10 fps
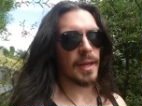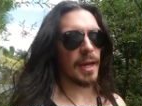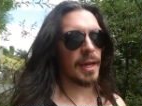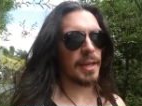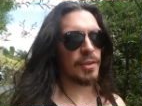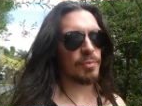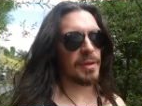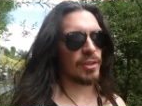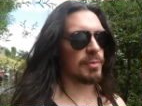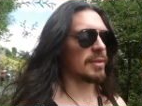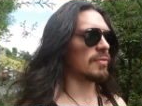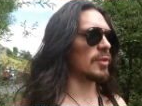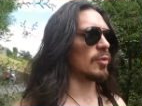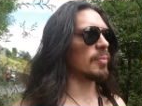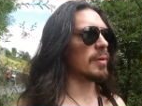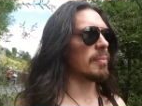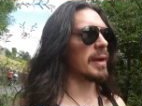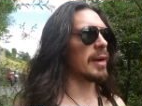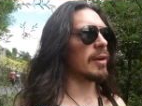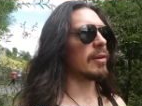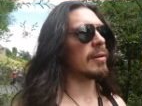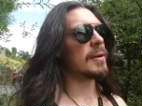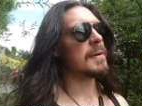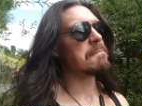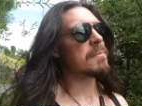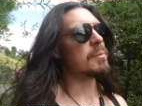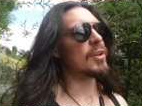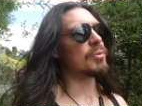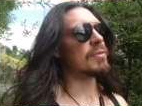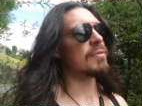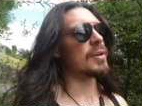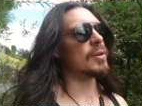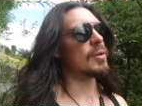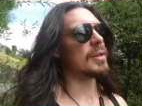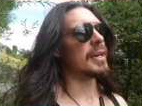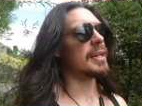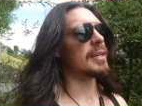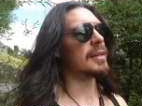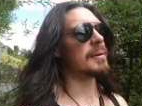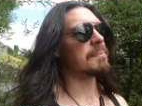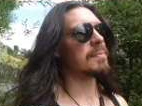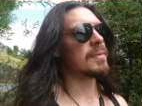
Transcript: and it just makes me feel a bit better. Makes me feel kind